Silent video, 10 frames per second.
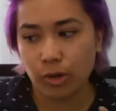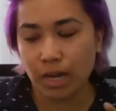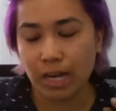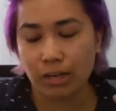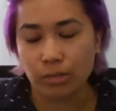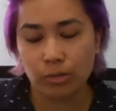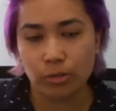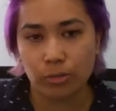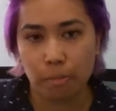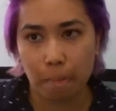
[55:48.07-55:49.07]
how
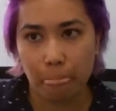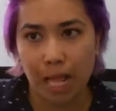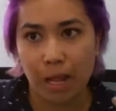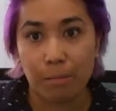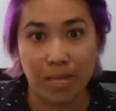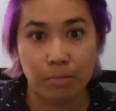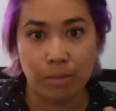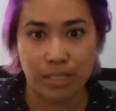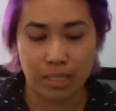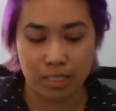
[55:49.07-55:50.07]
you make money.